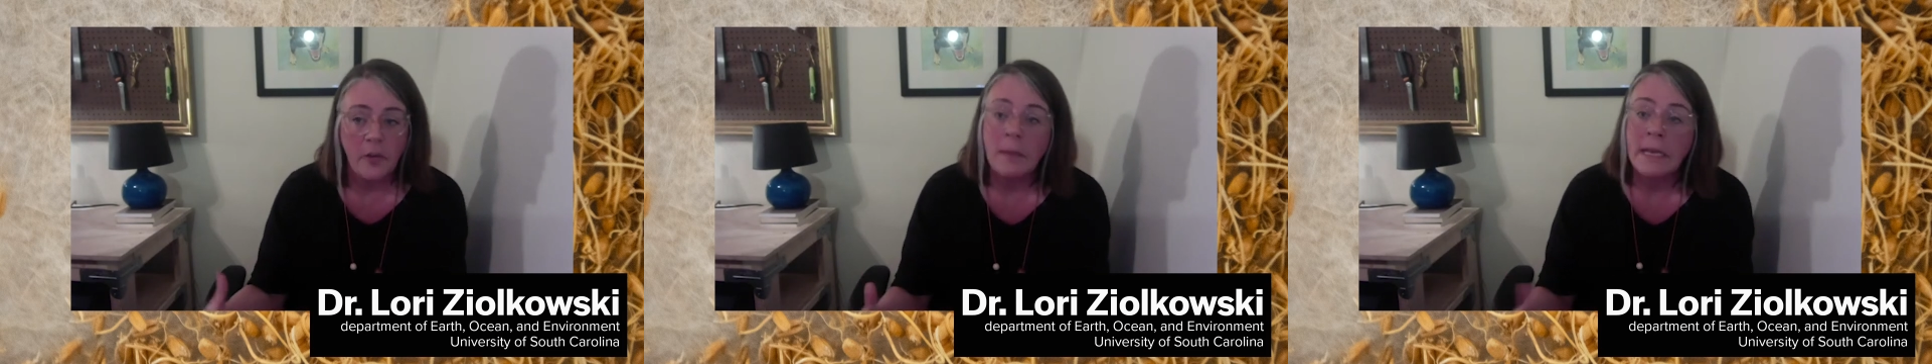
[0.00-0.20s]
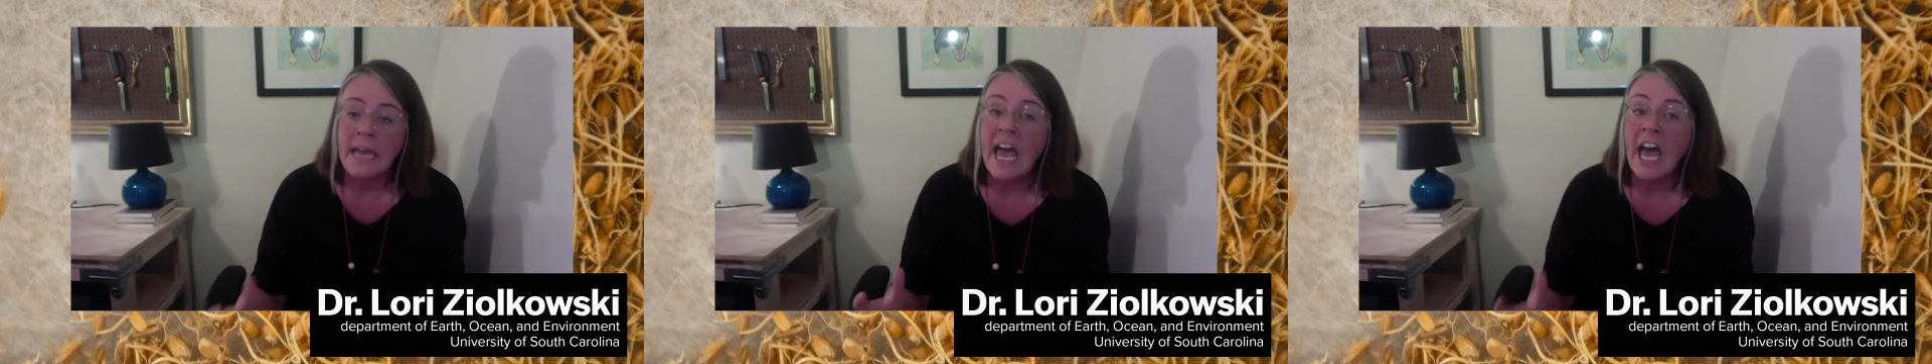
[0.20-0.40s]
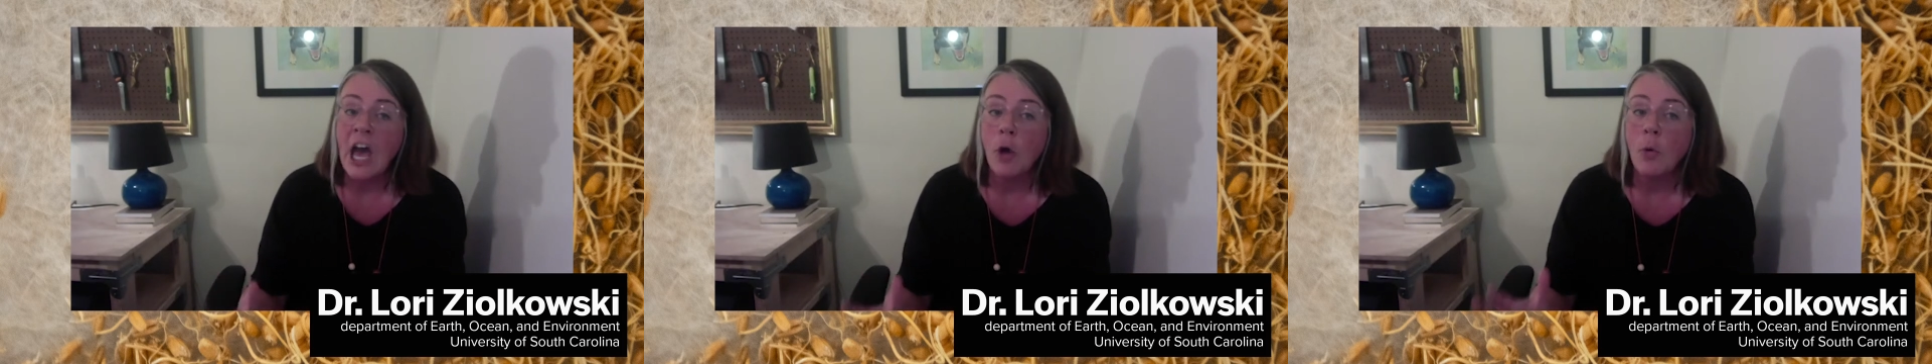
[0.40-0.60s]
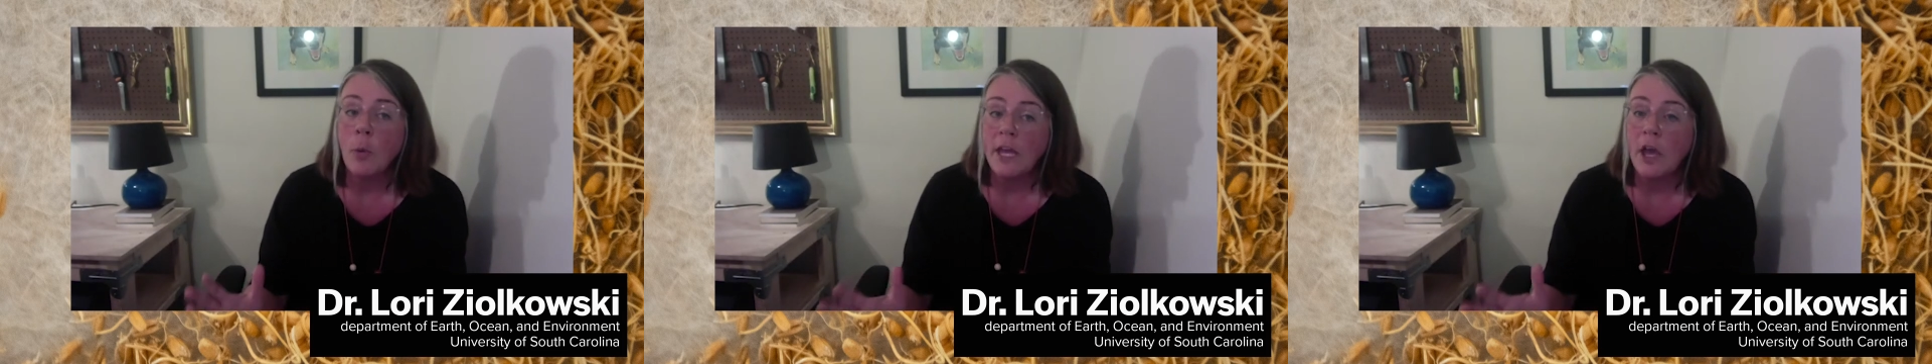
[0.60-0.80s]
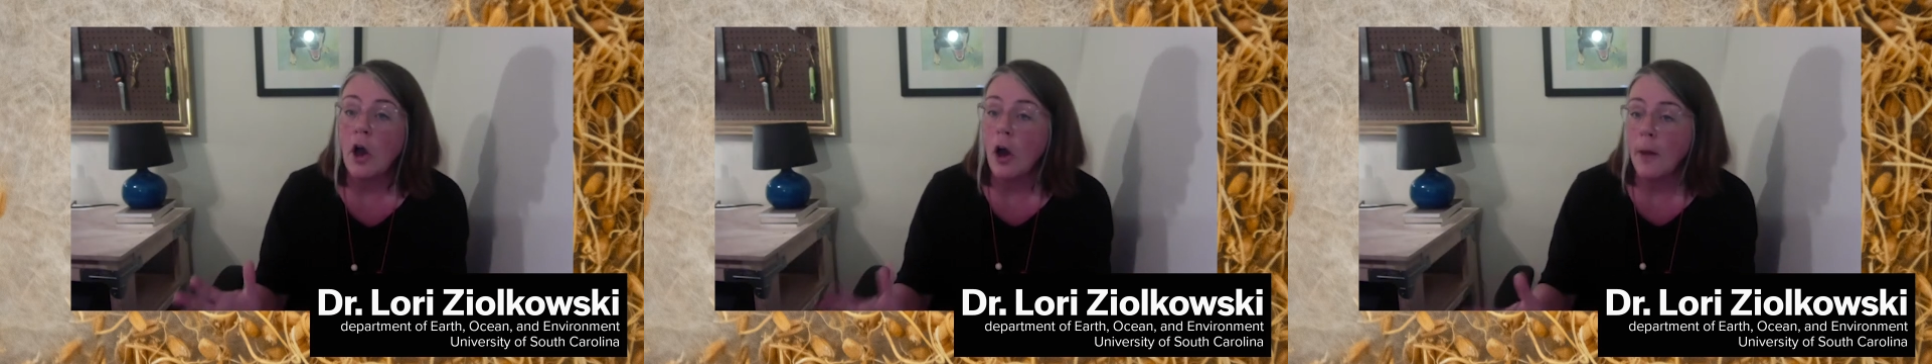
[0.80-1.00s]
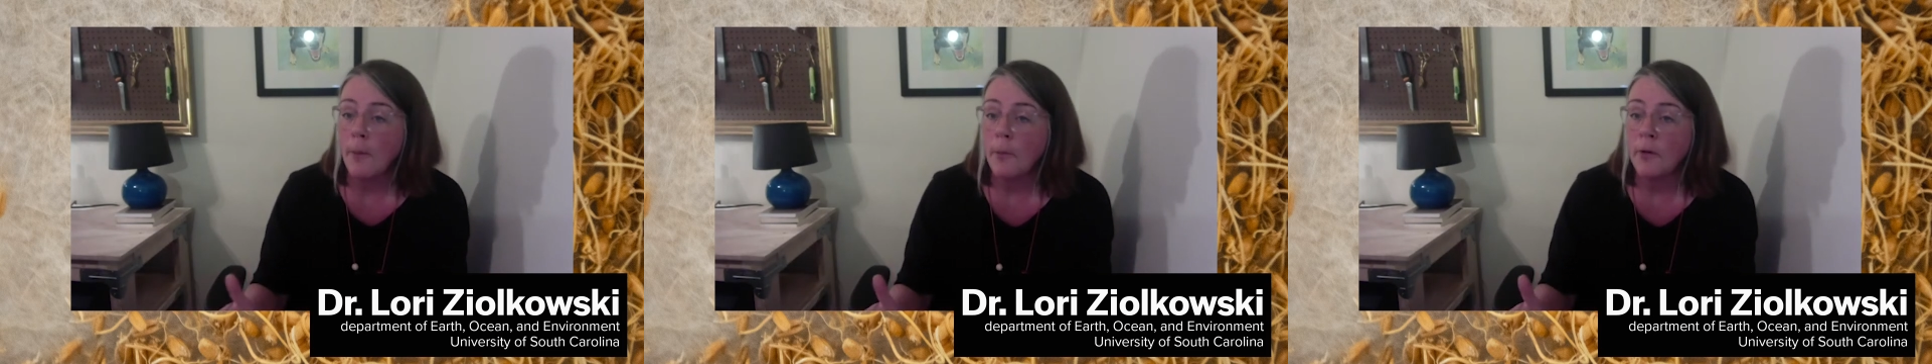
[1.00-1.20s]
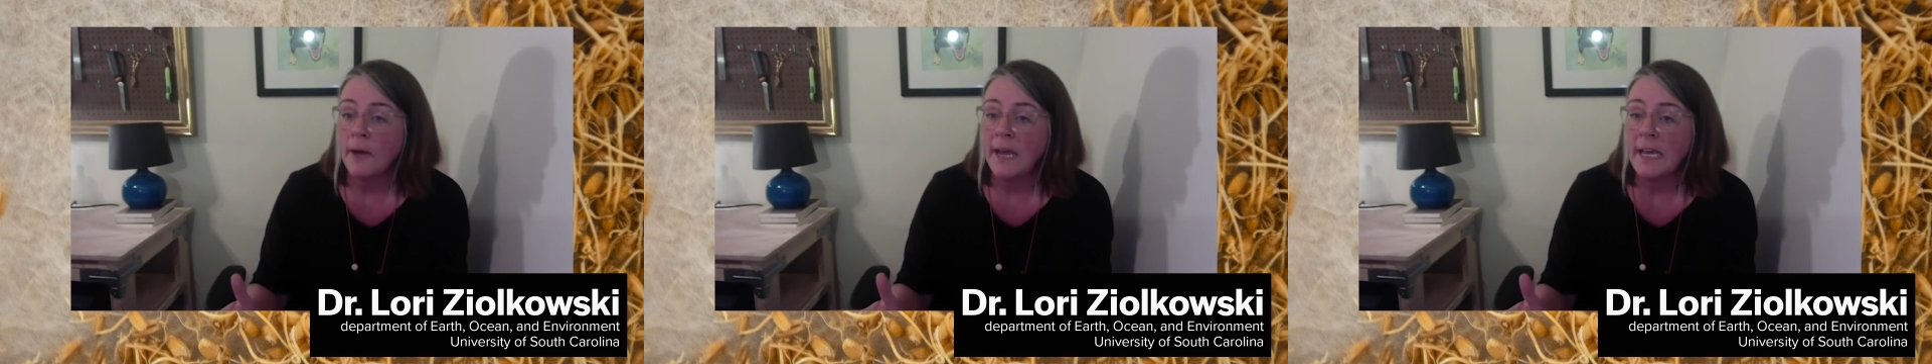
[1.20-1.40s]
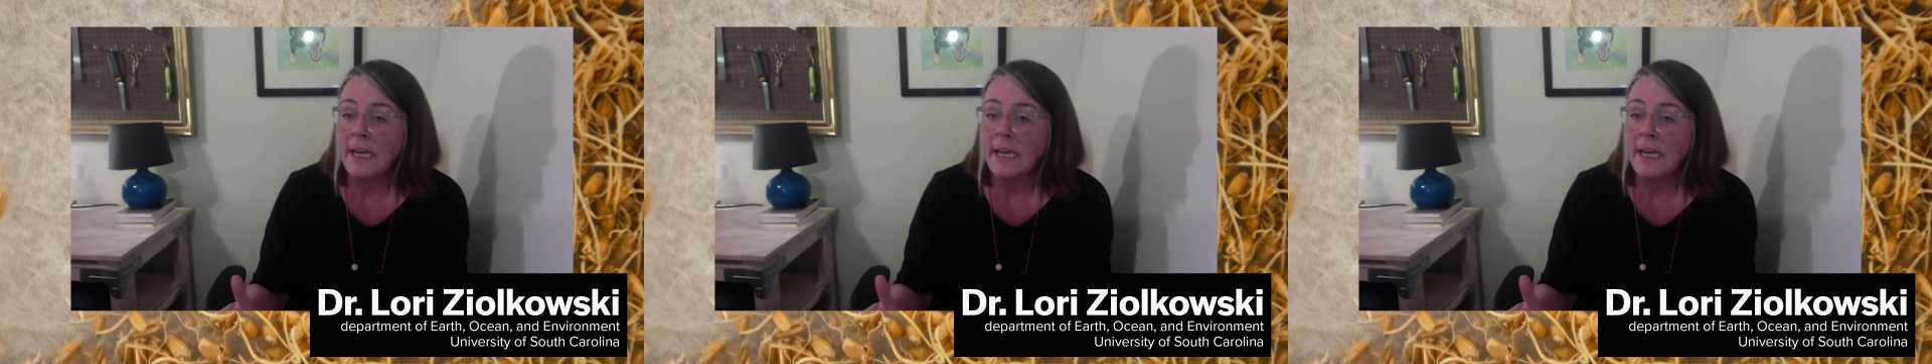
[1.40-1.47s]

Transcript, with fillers: and how we operate.